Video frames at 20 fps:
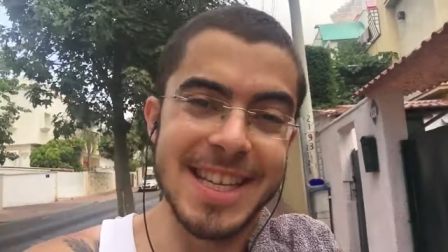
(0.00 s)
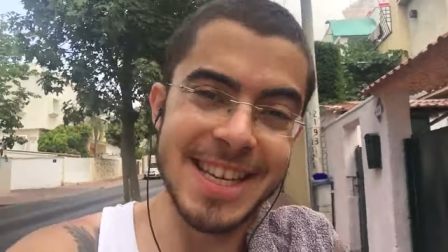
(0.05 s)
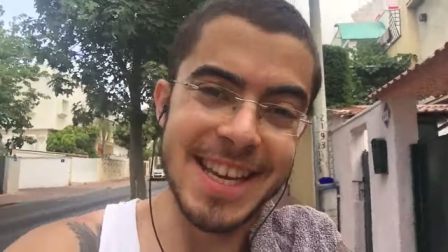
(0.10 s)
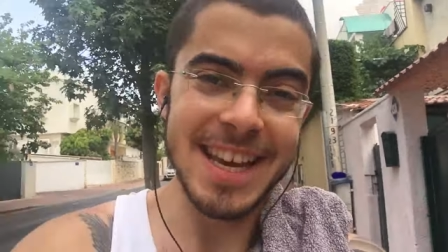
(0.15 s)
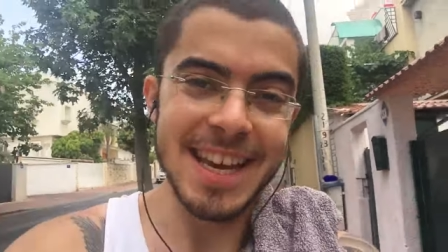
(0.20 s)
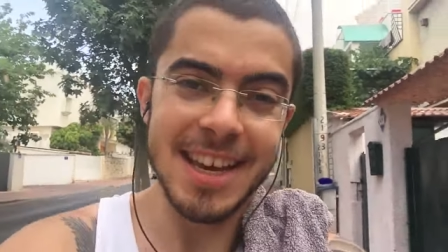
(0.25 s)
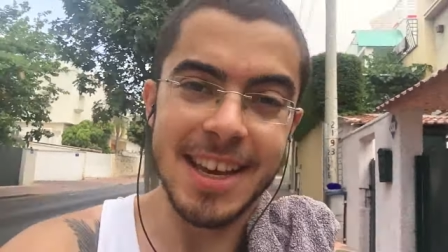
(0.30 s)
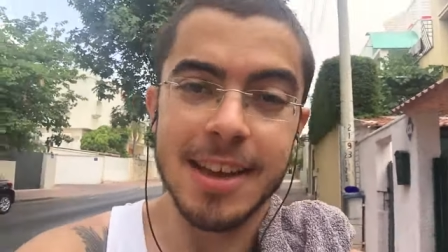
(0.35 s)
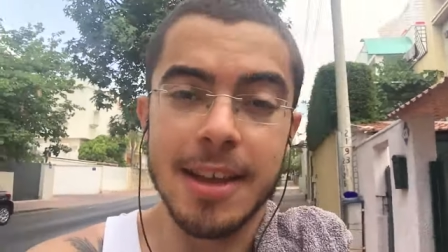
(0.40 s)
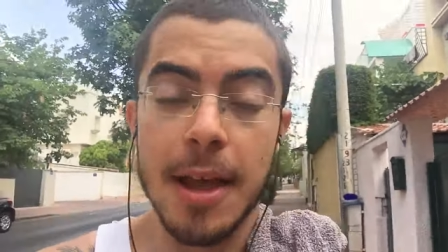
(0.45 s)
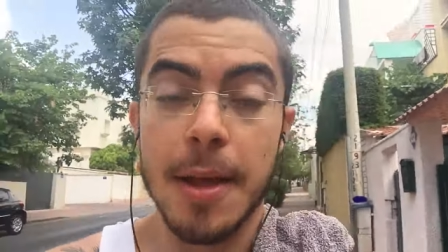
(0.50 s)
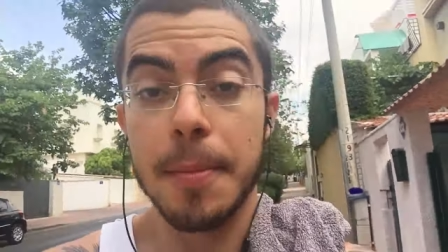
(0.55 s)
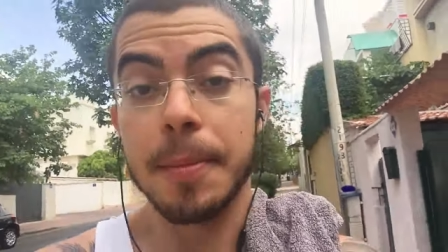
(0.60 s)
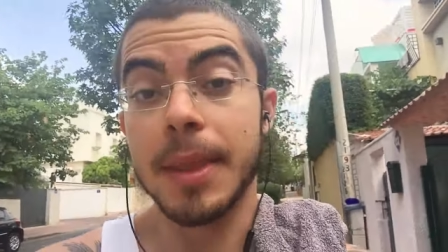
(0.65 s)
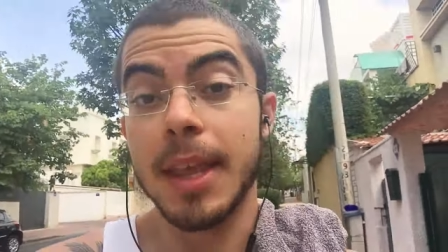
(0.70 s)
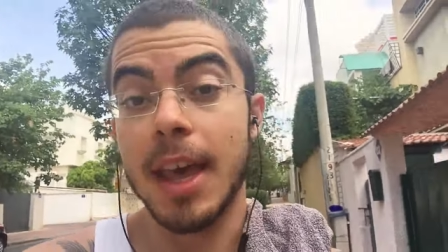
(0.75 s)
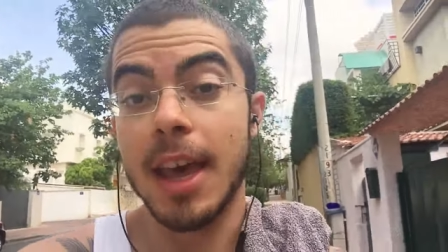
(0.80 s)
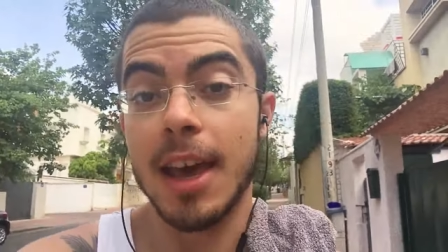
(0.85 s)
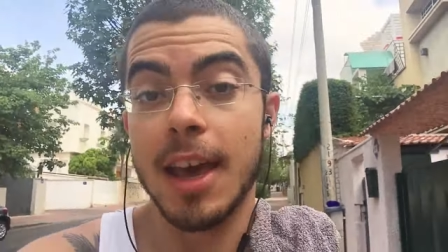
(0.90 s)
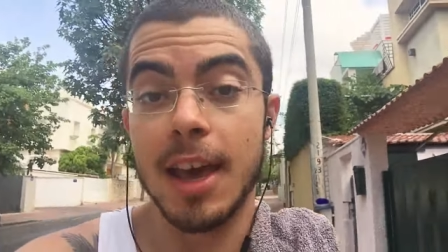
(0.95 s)
a day,
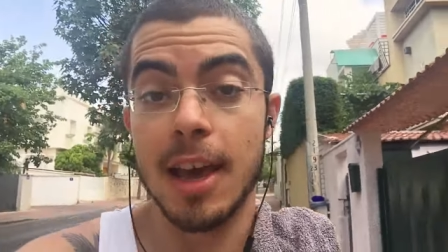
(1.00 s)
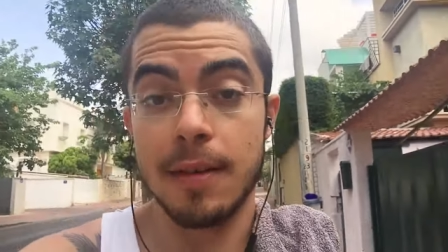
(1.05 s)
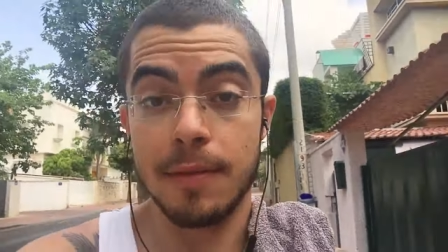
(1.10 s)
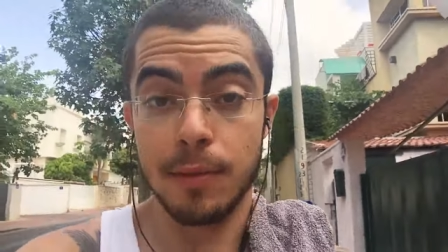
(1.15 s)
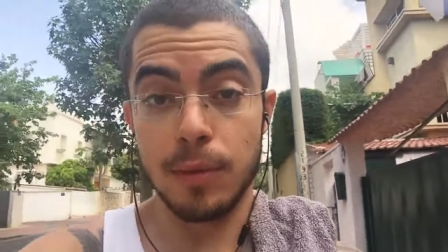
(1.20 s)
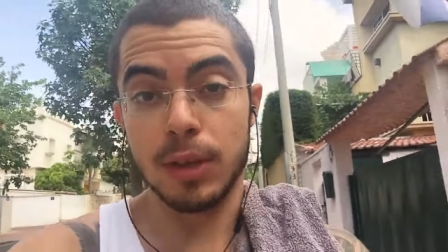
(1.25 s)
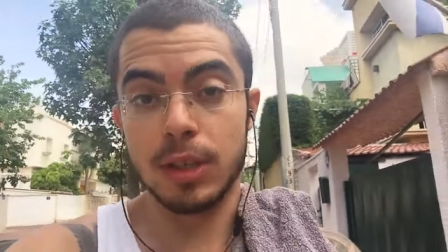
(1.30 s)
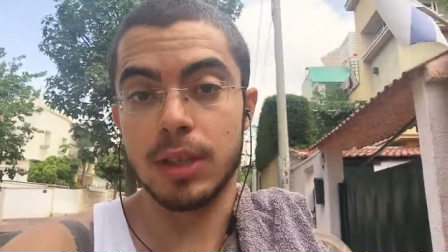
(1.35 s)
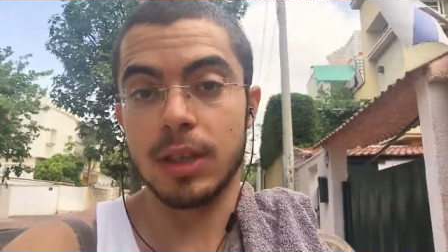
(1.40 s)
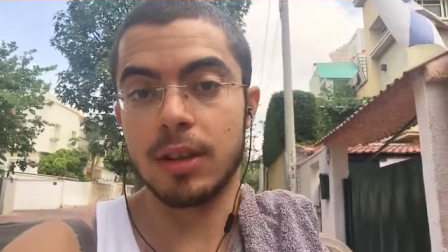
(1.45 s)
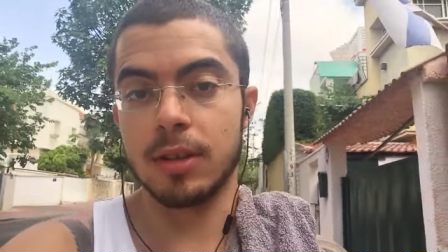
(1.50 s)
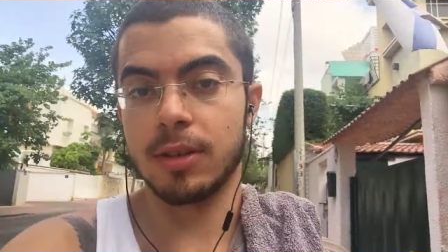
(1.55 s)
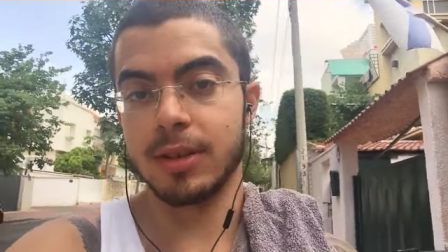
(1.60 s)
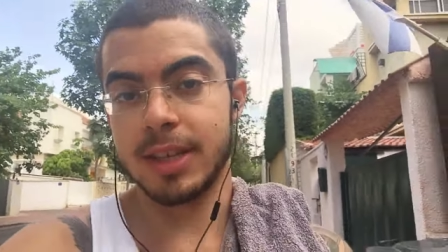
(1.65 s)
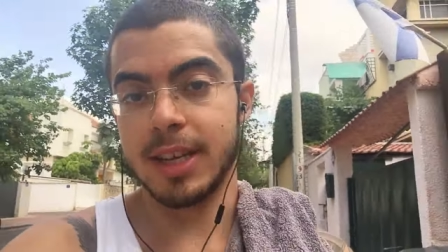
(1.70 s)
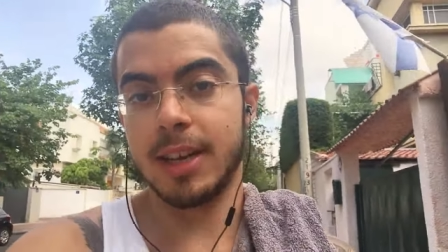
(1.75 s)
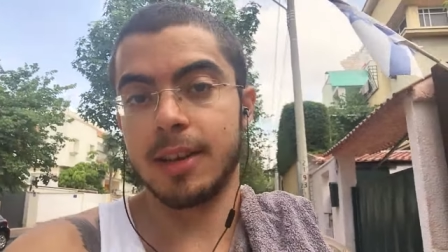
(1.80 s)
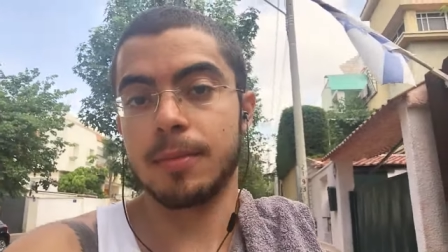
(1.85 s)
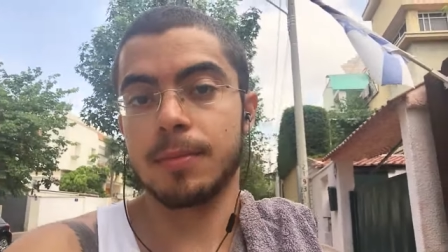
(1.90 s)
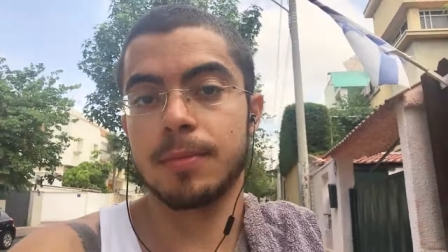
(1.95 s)
every single
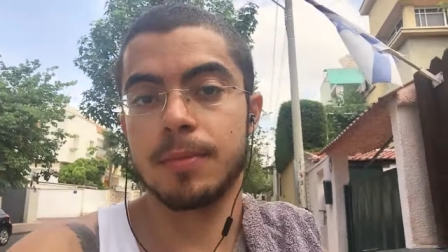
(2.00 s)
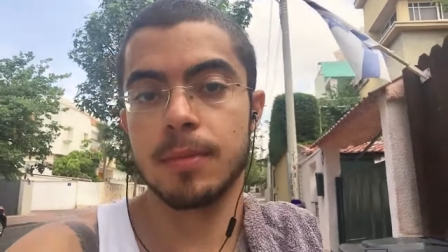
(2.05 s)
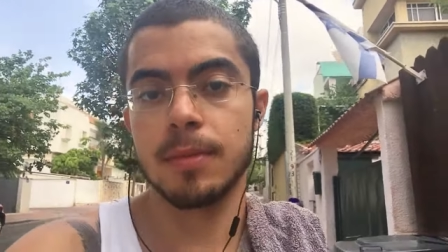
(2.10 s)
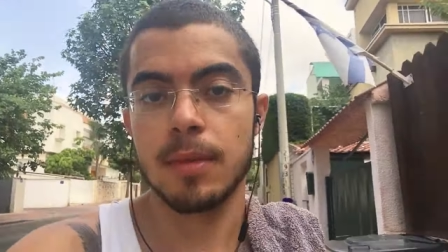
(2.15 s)
day.